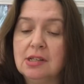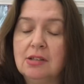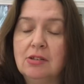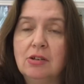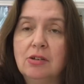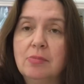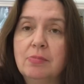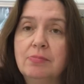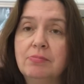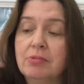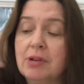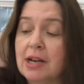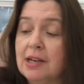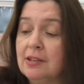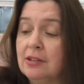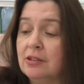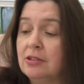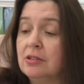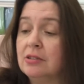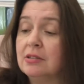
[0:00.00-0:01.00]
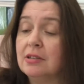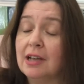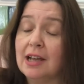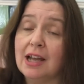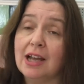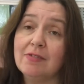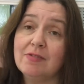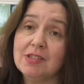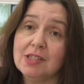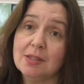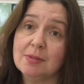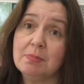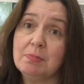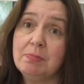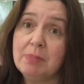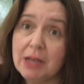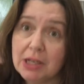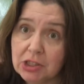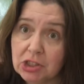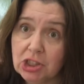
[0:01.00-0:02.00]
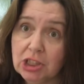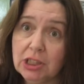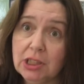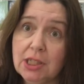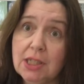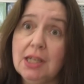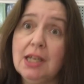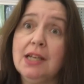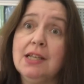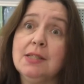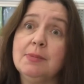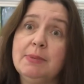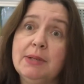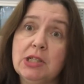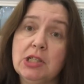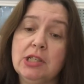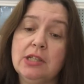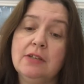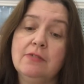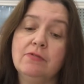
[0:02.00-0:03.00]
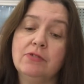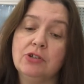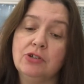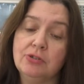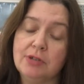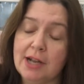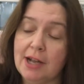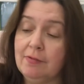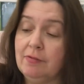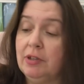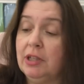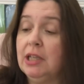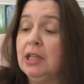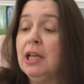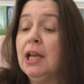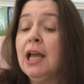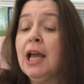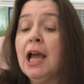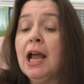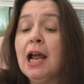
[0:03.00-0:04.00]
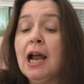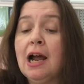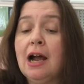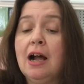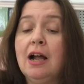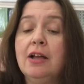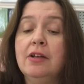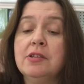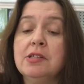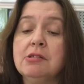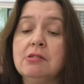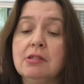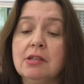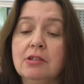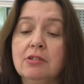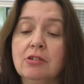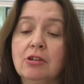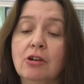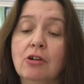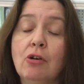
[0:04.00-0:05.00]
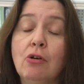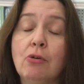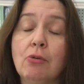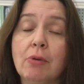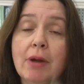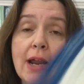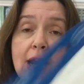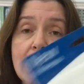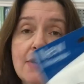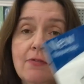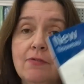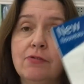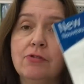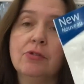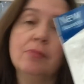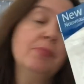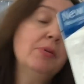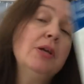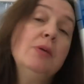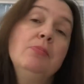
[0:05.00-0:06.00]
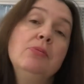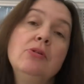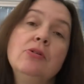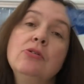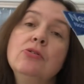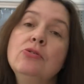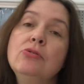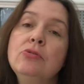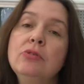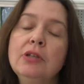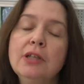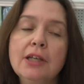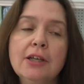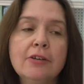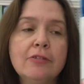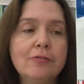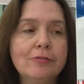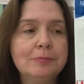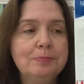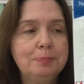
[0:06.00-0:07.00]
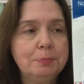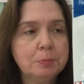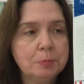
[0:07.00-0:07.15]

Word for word: think they're practical to have, especially, especially for traveling. I also think they're great for people who live